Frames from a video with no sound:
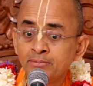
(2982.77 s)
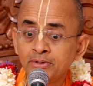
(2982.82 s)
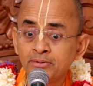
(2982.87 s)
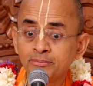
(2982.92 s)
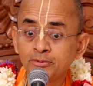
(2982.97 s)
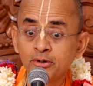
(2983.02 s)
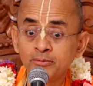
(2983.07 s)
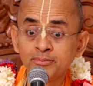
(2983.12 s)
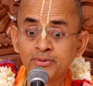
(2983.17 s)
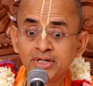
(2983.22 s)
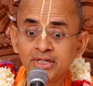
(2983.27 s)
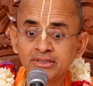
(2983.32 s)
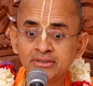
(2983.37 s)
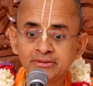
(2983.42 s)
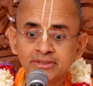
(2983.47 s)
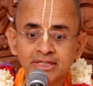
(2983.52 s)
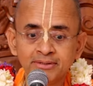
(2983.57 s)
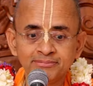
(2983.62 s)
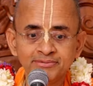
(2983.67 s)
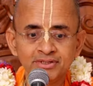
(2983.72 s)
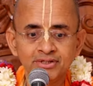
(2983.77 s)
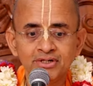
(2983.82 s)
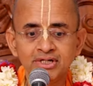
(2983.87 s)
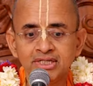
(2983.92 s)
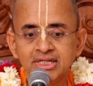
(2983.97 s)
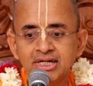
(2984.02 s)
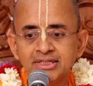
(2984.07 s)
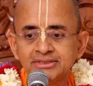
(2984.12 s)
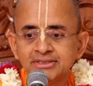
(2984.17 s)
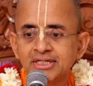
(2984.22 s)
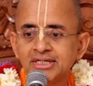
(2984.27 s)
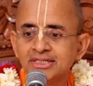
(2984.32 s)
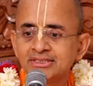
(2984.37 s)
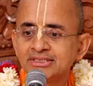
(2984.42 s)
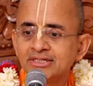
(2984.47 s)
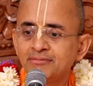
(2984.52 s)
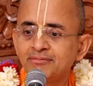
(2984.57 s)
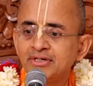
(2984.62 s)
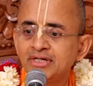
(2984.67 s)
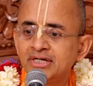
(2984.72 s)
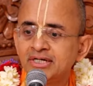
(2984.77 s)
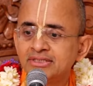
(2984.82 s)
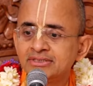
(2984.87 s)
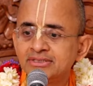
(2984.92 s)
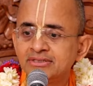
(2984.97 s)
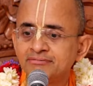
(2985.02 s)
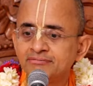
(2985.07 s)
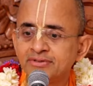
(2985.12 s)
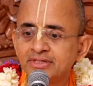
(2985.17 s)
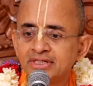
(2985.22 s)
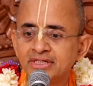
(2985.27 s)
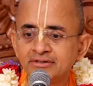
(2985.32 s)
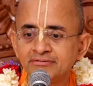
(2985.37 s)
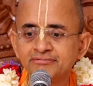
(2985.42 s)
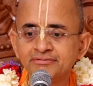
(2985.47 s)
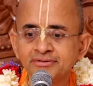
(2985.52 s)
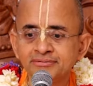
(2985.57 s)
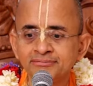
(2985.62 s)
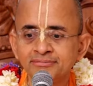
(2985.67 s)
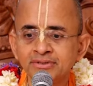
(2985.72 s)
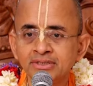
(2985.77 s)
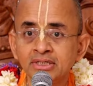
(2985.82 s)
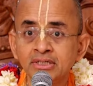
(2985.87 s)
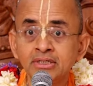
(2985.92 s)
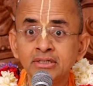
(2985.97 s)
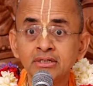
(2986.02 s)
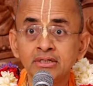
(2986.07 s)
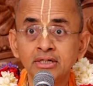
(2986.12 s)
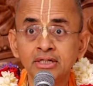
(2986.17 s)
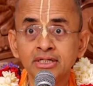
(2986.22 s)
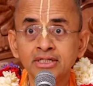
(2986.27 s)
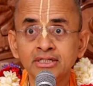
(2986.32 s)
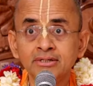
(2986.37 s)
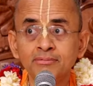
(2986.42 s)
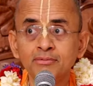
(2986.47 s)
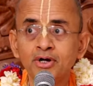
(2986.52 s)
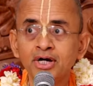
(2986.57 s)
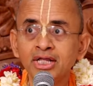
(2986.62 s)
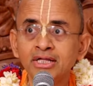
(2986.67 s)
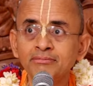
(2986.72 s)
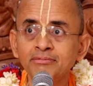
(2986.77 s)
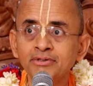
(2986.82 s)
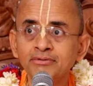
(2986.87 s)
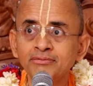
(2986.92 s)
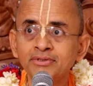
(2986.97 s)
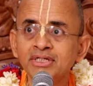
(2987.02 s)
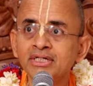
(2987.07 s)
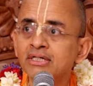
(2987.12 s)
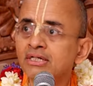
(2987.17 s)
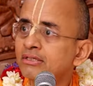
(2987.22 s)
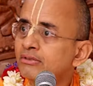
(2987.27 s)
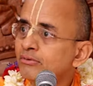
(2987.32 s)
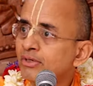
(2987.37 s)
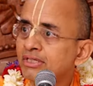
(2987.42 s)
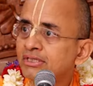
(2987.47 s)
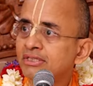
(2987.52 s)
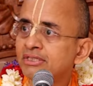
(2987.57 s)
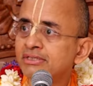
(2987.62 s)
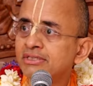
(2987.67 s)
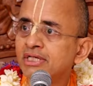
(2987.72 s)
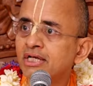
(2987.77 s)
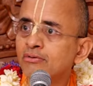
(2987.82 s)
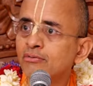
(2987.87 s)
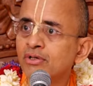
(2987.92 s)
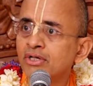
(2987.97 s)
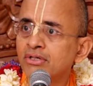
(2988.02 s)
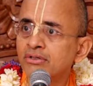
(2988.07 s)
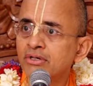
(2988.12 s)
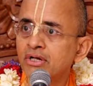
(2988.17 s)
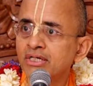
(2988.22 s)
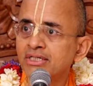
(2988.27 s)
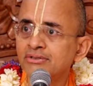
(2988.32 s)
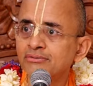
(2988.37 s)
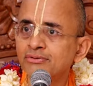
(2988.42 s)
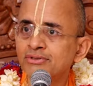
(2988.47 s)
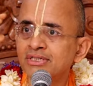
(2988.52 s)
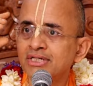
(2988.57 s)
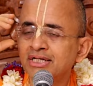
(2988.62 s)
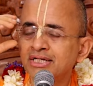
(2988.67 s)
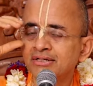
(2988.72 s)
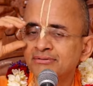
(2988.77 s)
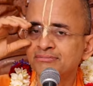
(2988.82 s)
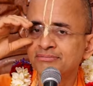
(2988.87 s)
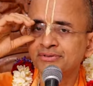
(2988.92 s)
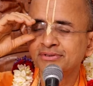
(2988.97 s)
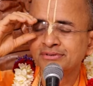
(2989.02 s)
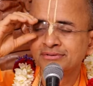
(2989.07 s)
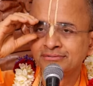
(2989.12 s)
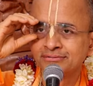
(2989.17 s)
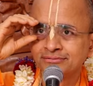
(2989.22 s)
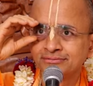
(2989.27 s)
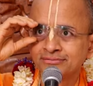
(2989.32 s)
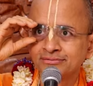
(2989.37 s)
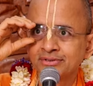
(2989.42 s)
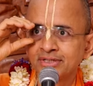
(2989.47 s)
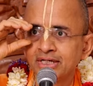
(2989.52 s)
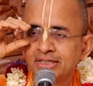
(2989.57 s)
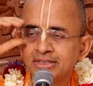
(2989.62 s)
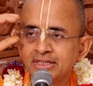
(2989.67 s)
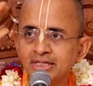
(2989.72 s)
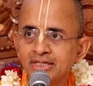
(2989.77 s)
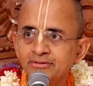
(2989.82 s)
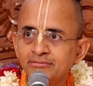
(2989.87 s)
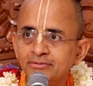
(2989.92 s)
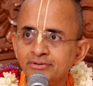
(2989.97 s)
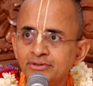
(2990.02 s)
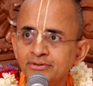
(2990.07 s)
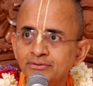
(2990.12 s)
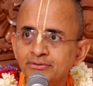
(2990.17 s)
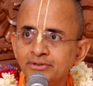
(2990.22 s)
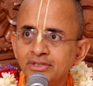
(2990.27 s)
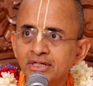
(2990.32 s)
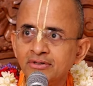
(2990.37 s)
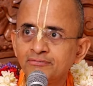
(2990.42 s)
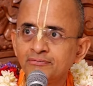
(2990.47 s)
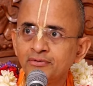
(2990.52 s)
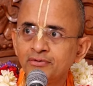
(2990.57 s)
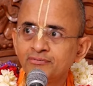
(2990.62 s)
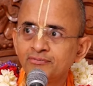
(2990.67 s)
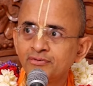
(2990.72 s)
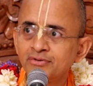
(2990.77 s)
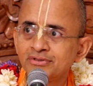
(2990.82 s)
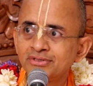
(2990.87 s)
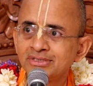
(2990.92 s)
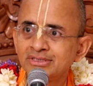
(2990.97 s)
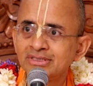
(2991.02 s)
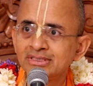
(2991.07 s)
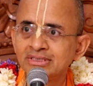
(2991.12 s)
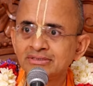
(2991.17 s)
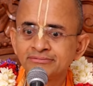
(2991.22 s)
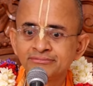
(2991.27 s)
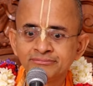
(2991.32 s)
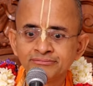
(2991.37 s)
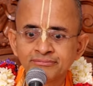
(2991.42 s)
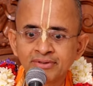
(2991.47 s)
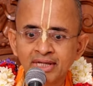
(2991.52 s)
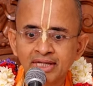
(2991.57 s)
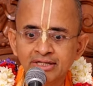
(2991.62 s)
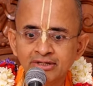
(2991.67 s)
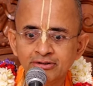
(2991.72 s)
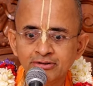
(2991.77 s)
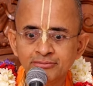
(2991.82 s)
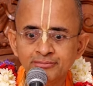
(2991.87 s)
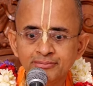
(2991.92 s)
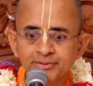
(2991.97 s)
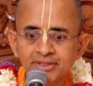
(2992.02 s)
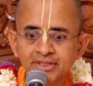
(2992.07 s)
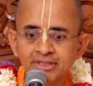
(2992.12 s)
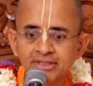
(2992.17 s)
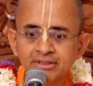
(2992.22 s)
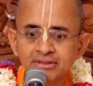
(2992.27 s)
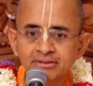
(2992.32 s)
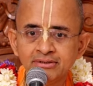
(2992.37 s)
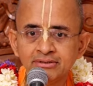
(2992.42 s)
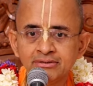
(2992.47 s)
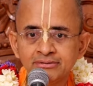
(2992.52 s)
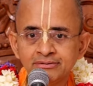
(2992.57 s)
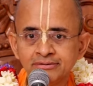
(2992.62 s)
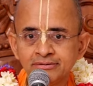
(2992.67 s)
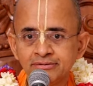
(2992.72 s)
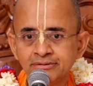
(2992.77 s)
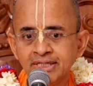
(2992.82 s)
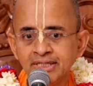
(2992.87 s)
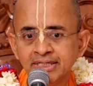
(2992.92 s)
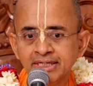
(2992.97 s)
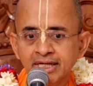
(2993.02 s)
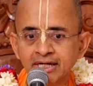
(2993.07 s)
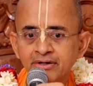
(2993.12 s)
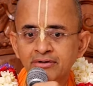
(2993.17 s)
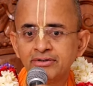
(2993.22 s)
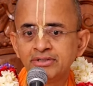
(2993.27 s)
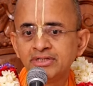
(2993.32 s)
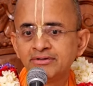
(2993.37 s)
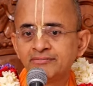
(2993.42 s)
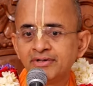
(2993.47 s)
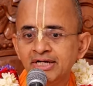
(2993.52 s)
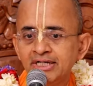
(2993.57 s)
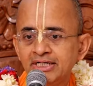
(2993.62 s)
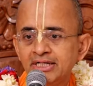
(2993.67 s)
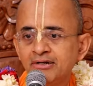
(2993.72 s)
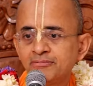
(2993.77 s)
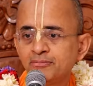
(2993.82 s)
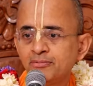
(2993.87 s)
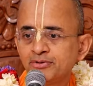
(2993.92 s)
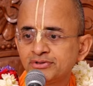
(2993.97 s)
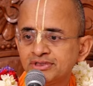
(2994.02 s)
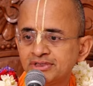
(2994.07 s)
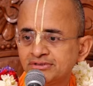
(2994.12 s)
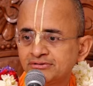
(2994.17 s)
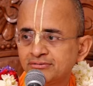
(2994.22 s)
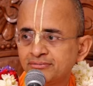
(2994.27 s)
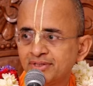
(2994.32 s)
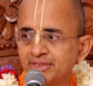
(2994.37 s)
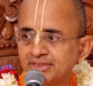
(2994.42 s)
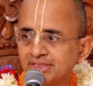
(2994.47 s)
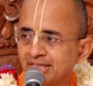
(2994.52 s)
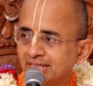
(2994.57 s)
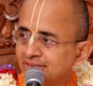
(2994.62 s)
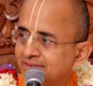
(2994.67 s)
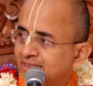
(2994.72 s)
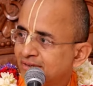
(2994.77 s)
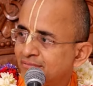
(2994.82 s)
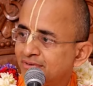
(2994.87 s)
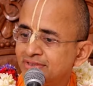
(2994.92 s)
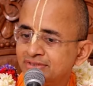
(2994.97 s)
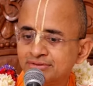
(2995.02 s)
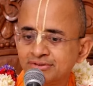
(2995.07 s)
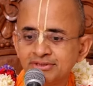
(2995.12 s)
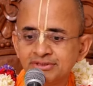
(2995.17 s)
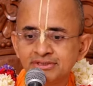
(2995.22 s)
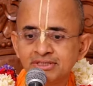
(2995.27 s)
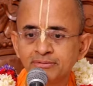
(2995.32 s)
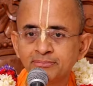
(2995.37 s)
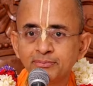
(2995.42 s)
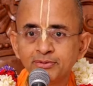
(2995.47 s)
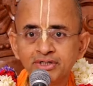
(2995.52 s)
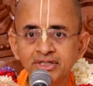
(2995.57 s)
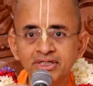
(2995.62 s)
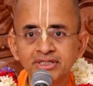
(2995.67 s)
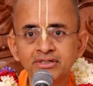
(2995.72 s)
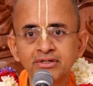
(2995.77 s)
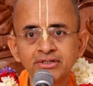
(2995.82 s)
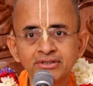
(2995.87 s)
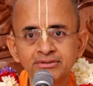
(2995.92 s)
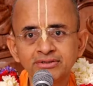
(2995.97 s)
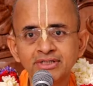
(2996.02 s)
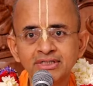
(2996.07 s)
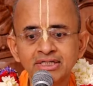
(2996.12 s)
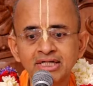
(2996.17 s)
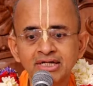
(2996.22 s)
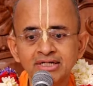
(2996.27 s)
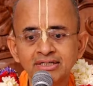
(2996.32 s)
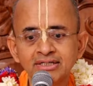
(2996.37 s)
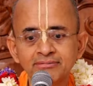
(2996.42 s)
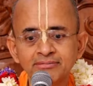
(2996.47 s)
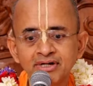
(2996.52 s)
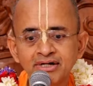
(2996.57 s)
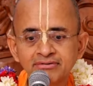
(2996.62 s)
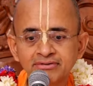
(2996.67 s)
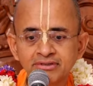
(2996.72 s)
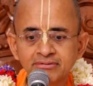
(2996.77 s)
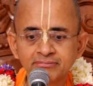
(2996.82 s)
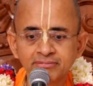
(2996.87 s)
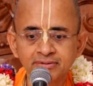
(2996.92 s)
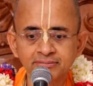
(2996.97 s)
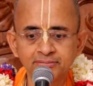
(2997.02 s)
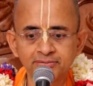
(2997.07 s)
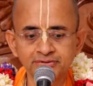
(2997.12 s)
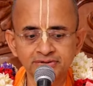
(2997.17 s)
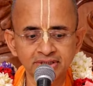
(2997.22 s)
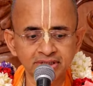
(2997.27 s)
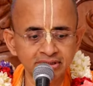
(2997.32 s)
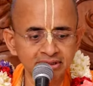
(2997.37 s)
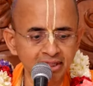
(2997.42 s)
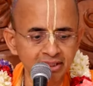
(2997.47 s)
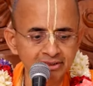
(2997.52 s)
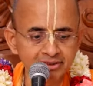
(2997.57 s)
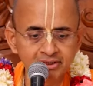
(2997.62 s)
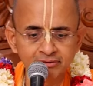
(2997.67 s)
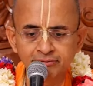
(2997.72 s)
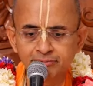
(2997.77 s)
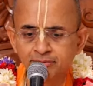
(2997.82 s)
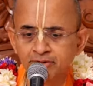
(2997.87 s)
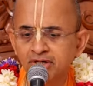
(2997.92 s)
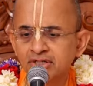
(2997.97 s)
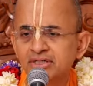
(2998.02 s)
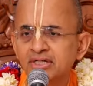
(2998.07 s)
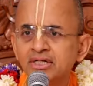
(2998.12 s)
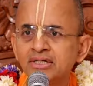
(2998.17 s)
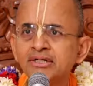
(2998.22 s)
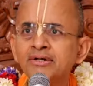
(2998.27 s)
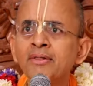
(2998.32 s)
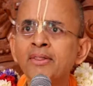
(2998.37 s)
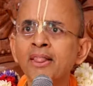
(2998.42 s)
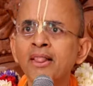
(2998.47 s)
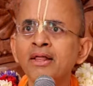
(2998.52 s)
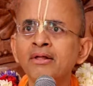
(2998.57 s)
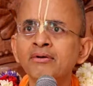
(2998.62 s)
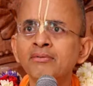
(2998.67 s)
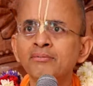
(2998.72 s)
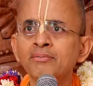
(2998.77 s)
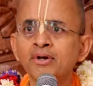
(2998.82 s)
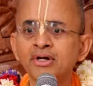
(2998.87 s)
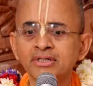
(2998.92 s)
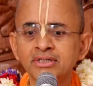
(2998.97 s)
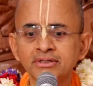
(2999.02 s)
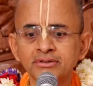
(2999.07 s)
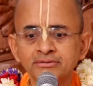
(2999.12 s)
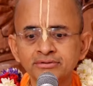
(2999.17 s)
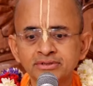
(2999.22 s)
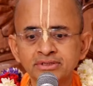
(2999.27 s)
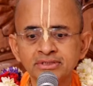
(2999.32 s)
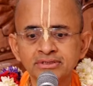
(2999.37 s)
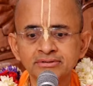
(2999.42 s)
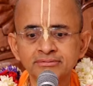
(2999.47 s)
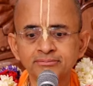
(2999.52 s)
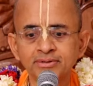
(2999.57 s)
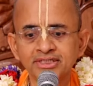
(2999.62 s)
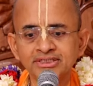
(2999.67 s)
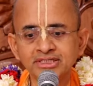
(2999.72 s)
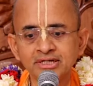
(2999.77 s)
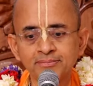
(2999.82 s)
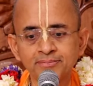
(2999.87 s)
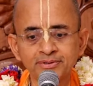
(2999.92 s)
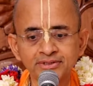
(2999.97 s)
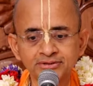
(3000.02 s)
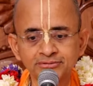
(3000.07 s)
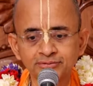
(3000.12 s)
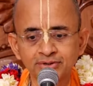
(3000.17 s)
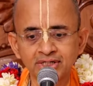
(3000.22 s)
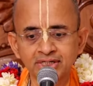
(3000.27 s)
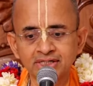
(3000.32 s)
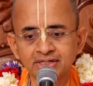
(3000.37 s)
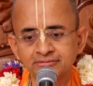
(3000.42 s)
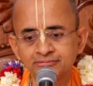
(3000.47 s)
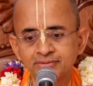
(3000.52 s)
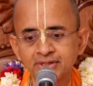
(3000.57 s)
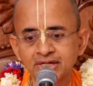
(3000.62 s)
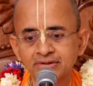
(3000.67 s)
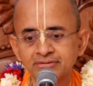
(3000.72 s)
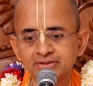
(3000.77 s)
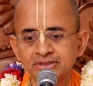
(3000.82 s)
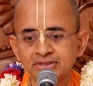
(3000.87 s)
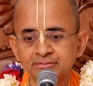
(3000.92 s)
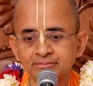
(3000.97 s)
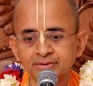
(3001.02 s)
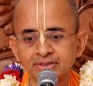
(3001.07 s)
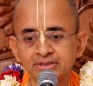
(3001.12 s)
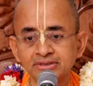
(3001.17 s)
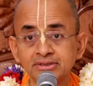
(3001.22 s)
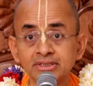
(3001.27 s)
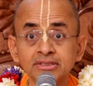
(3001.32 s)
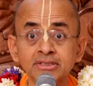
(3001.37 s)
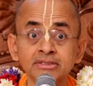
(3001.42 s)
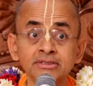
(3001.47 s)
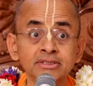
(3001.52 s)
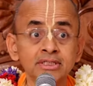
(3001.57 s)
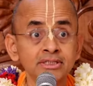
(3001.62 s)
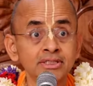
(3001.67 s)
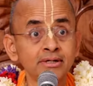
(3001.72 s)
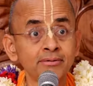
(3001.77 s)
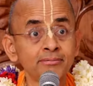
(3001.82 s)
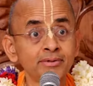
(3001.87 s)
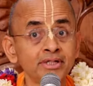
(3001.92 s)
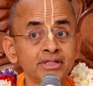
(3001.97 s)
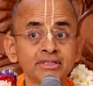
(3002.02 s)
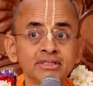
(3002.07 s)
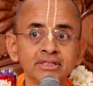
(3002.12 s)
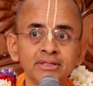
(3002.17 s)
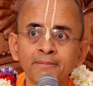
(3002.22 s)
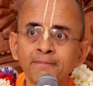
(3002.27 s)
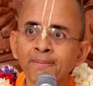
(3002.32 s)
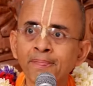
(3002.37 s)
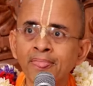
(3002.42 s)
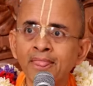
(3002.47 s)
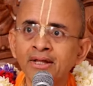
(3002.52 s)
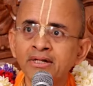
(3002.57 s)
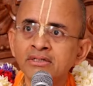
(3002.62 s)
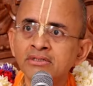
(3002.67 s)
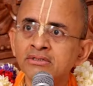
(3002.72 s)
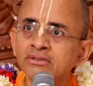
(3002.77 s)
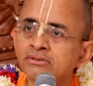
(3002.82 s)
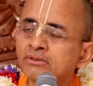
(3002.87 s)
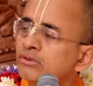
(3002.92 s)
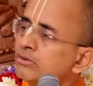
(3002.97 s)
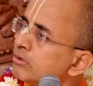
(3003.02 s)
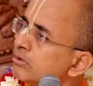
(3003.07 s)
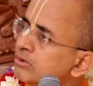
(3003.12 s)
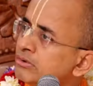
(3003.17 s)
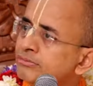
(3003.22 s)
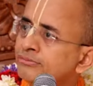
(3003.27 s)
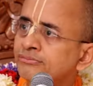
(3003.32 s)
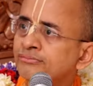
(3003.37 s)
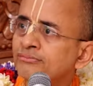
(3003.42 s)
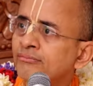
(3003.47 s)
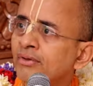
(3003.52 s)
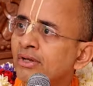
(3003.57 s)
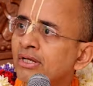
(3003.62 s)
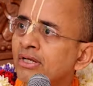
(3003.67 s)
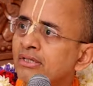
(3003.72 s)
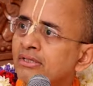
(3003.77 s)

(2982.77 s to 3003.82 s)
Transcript: But Prabhupada kept all the Acharya's commentaries in front of him. Early in the morning, between 12.30 or 1 o'clock, he would get up and then he would do till 4, 4.30. He would be taking out the vital portions from Acharya's commentaries and putting it all together in the Bhagavatam purports. And that's how he brought the brought out this masterpiece work of Bhagavatam and Chaitanya huh? So